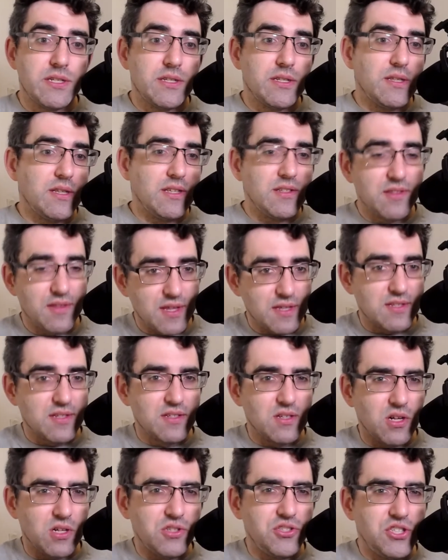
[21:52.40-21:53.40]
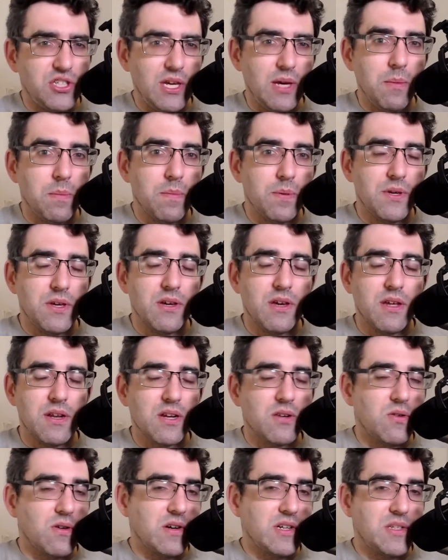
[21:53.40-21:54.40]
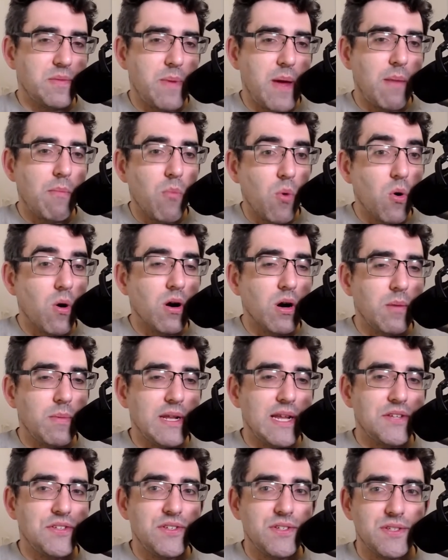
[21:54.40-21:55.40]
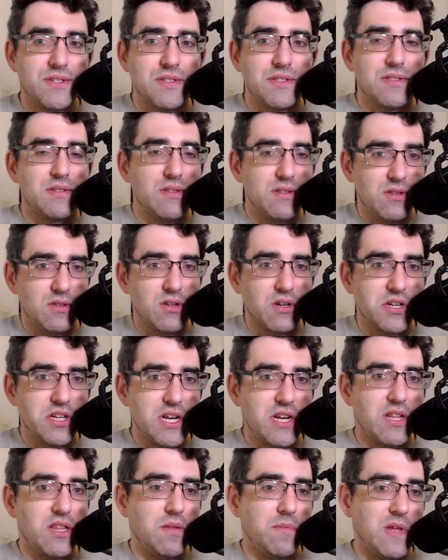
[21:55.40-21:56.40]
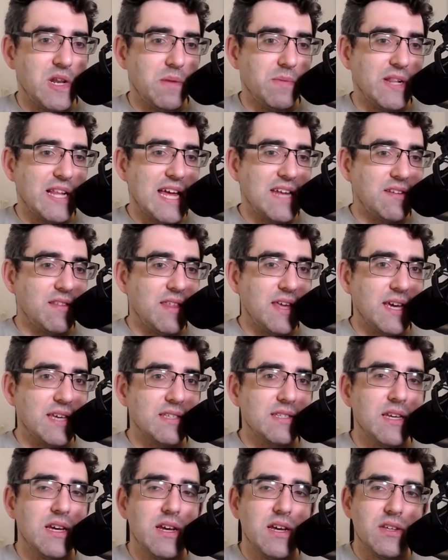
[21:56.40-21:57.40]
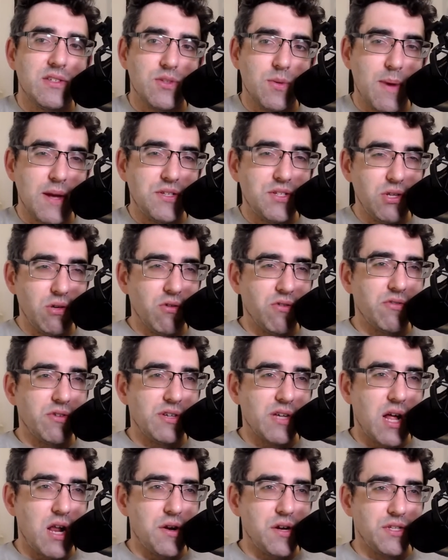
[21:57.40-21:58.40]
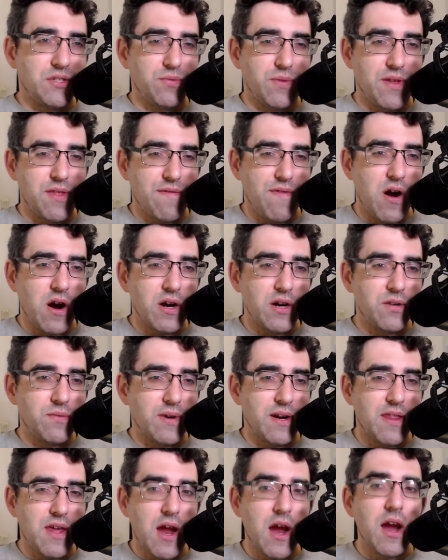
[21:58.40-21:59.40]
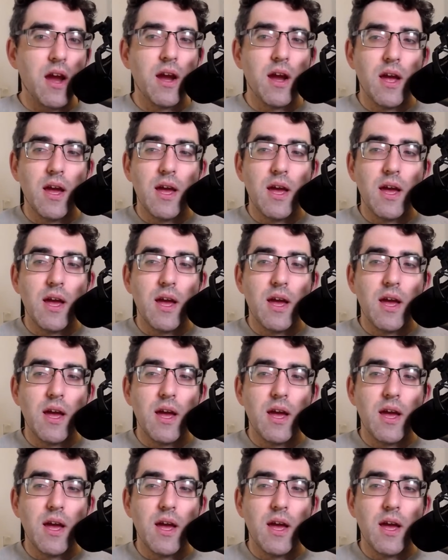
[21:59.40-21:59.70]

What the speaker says: This is all cheap. You could, of course, spend more, but let's just look at it on the minimal end of things. So about $200 worth of hardware there.